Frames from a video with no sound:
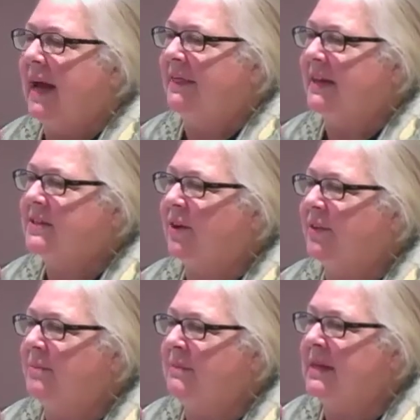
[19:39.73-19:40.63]
And that's called
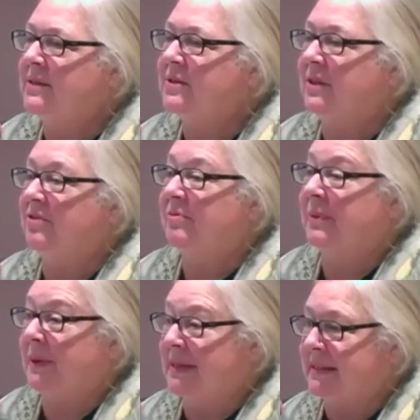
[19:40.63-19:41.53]
the ministry of
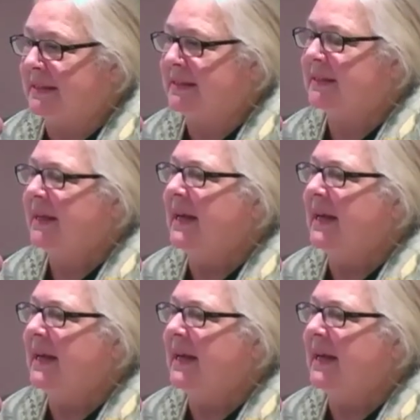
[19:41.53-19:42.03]
presence.